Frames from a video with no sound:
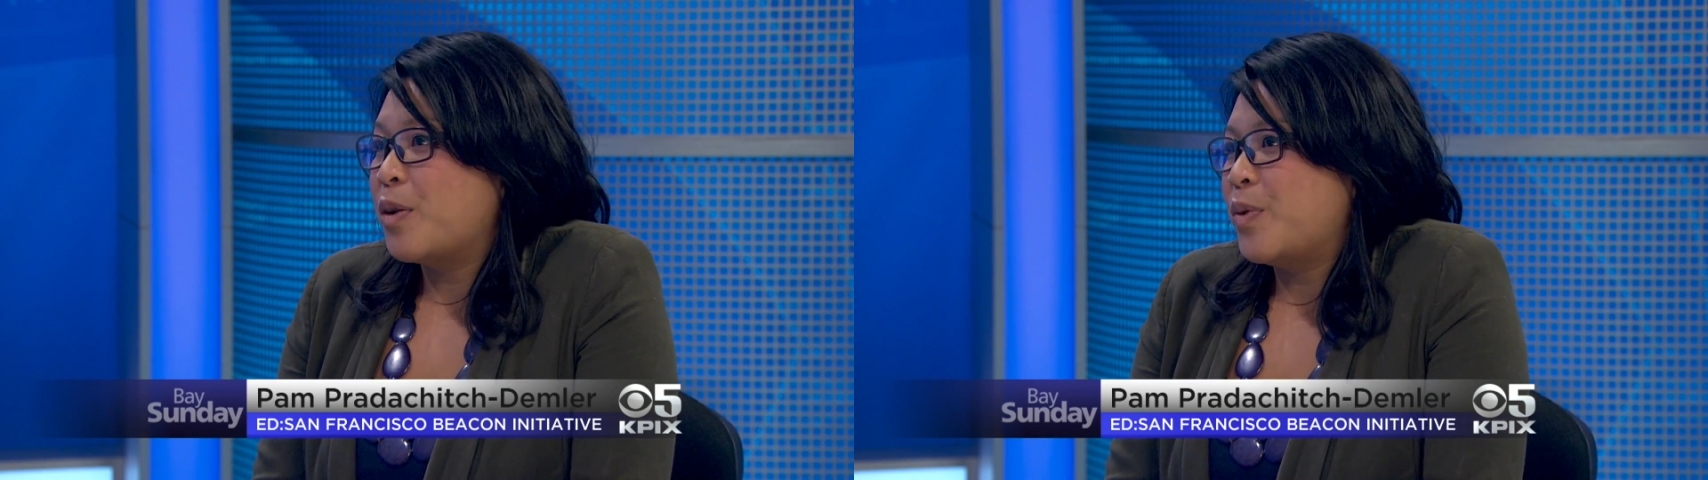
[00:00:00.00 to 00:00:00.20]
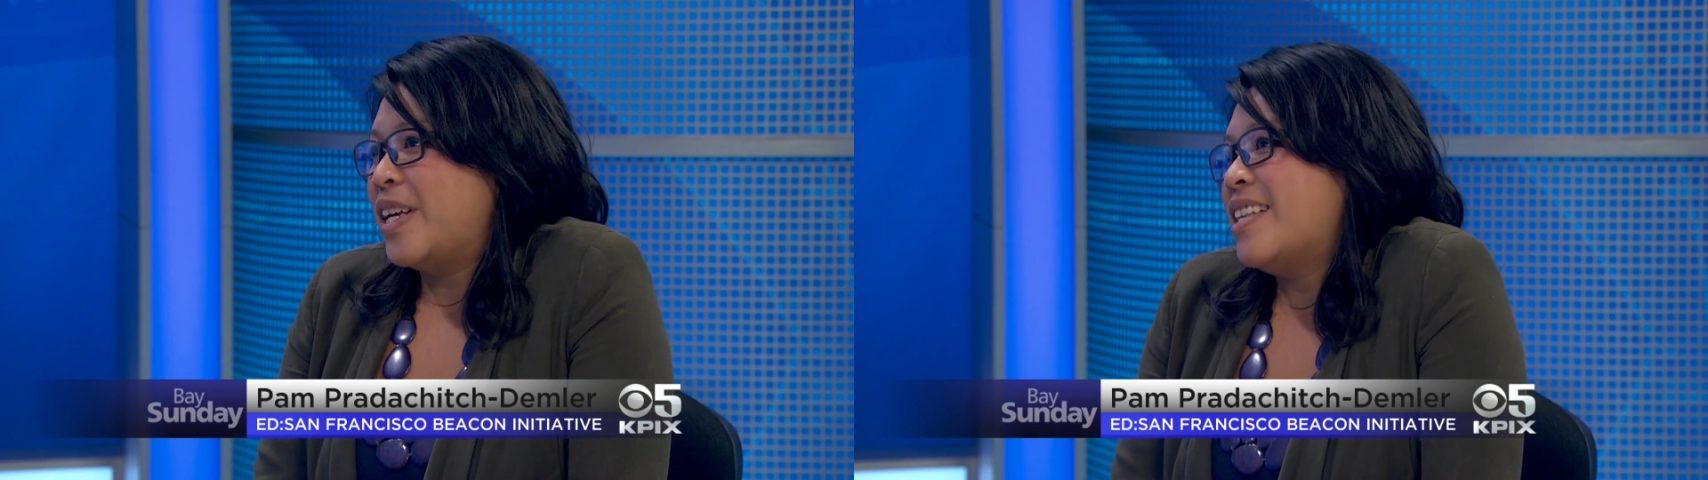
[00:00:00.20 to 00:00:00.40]

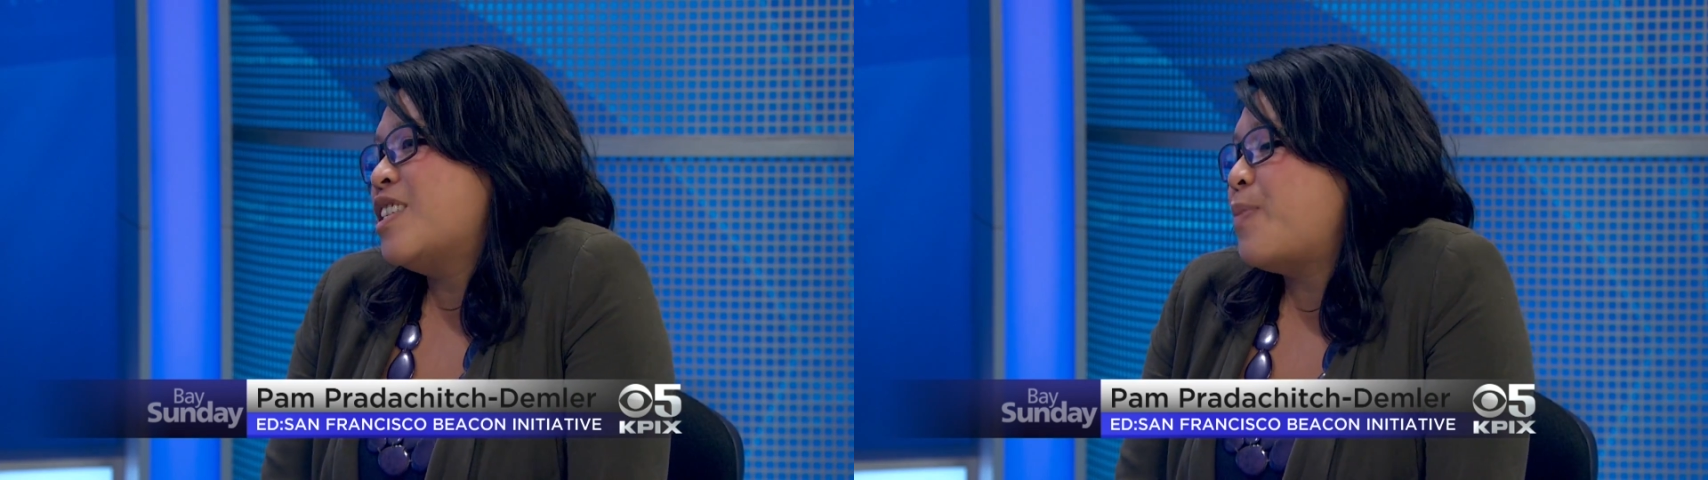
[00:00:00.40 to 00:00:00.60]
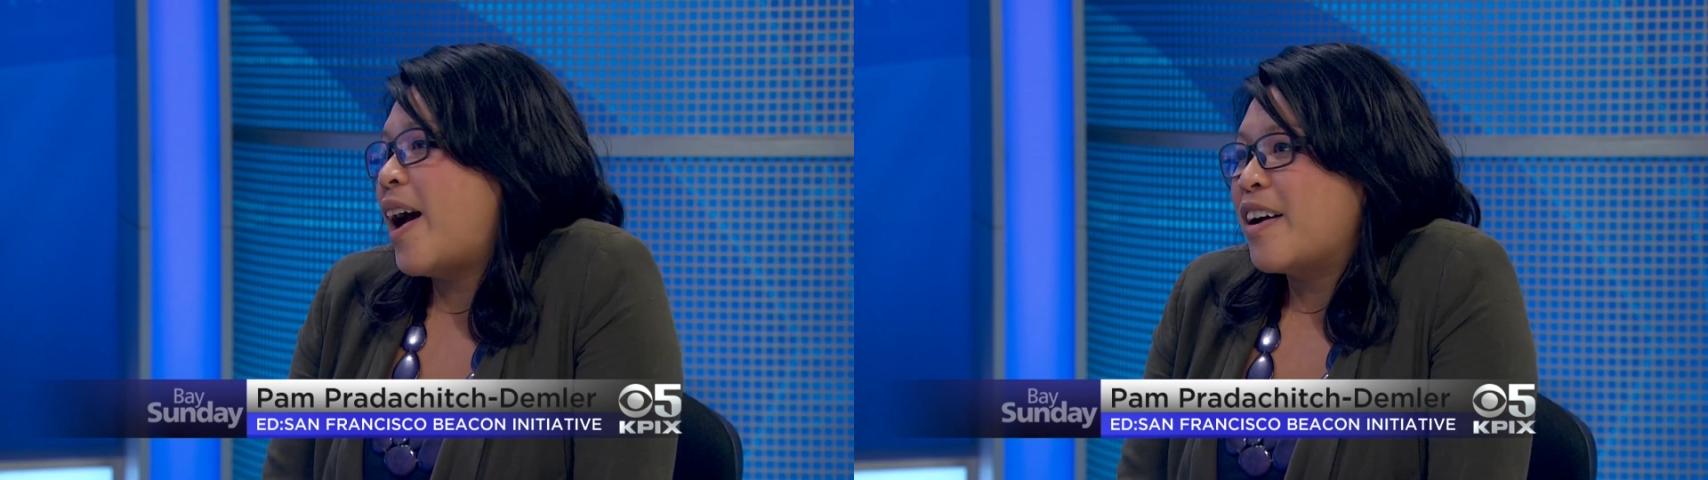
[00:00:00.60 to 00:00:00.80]
and really
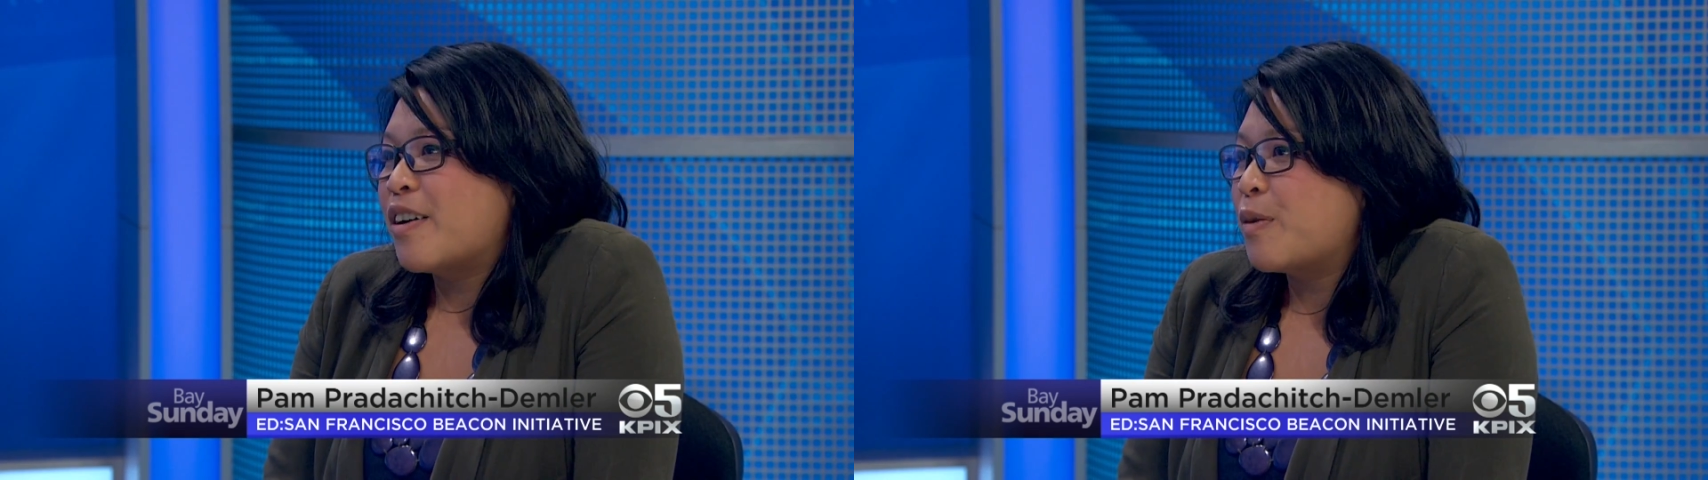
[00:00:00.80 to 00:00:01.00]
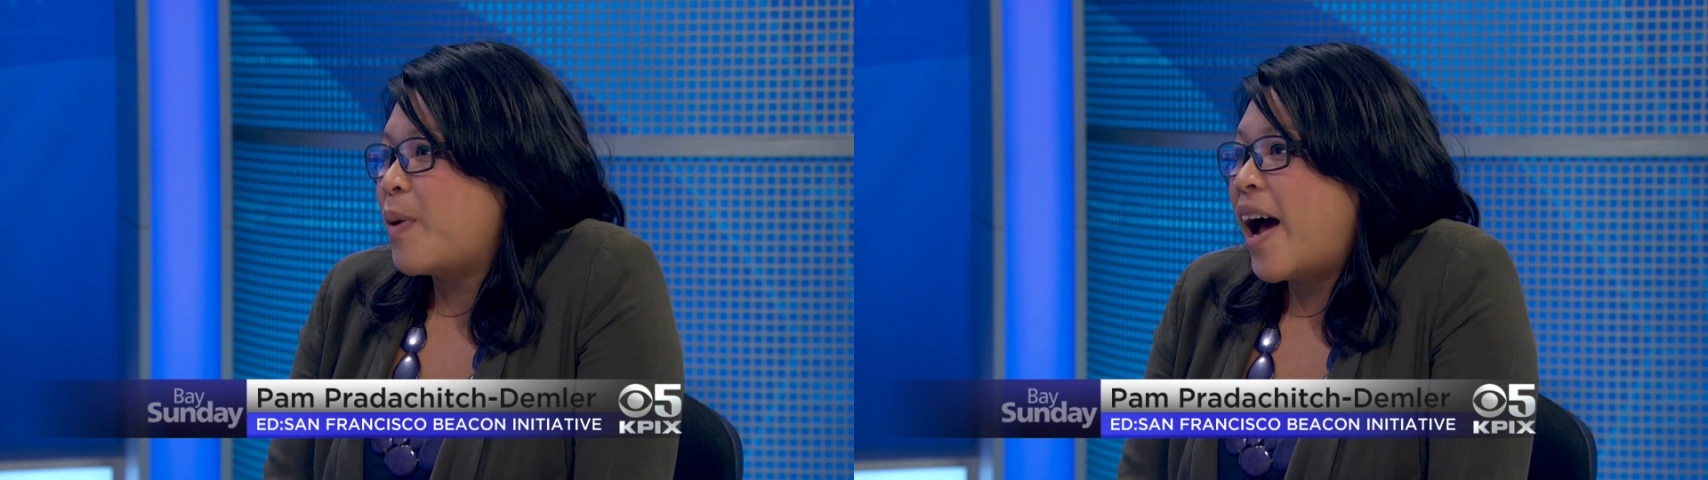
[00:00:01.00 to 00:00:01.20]

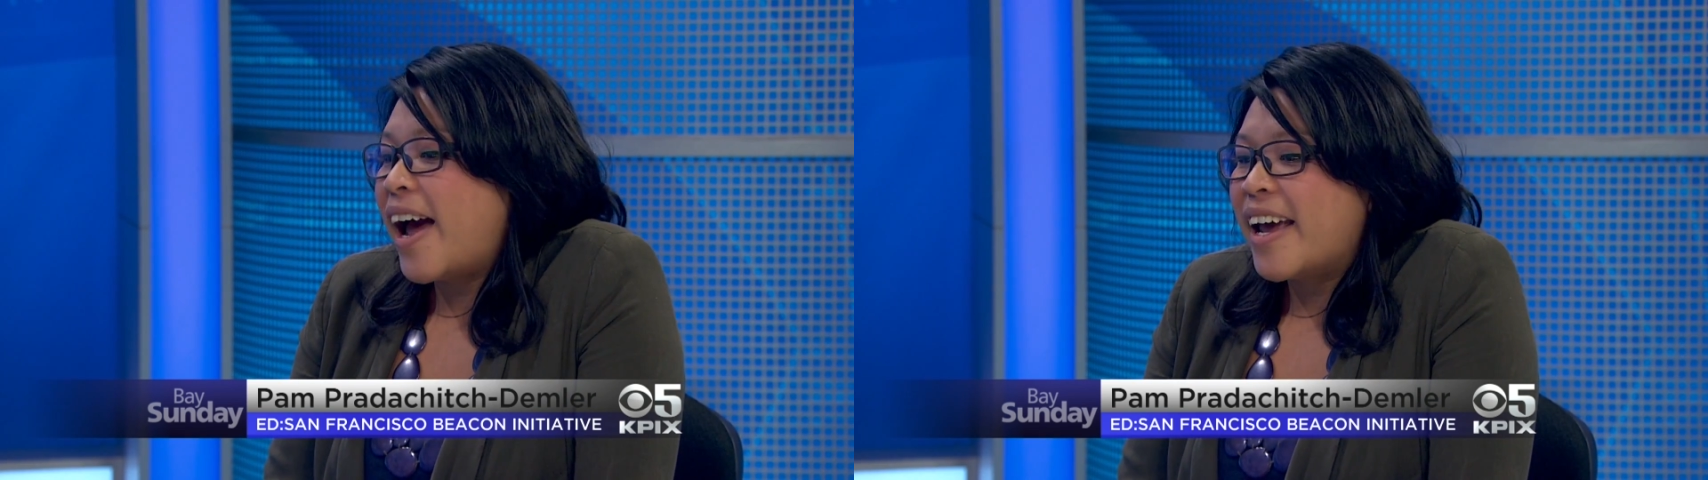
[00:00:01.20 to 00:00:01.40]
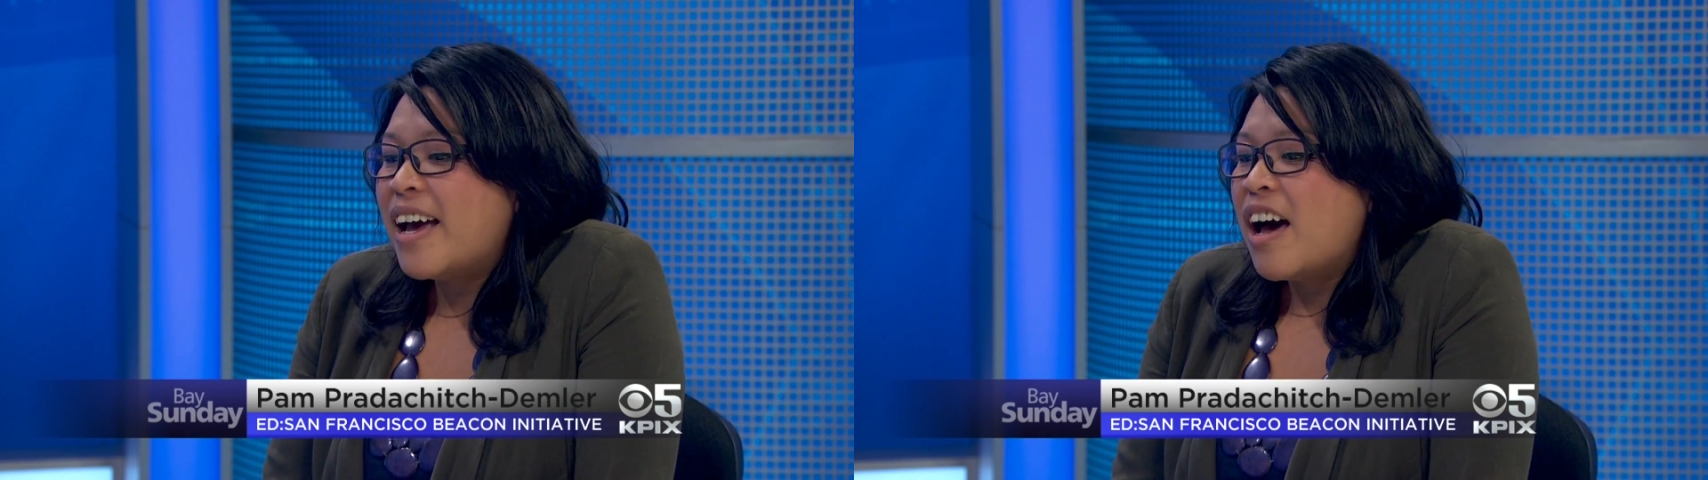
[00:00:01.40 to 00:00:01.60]
inspired
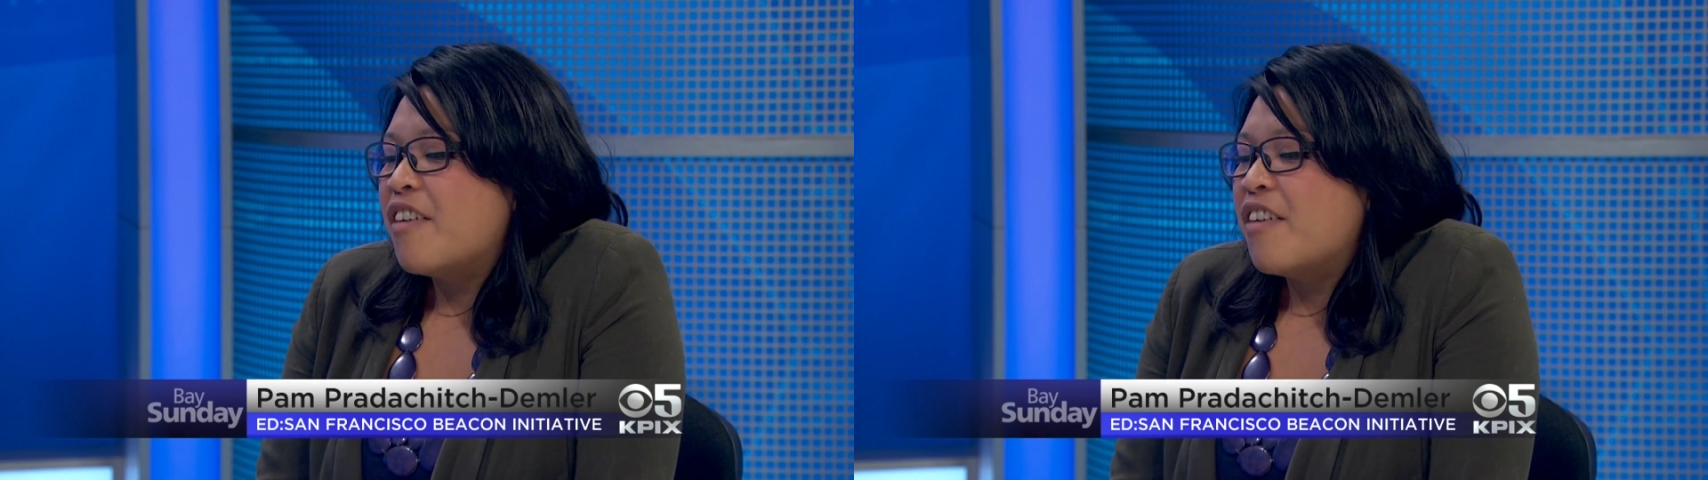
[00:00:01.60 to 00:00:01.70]
by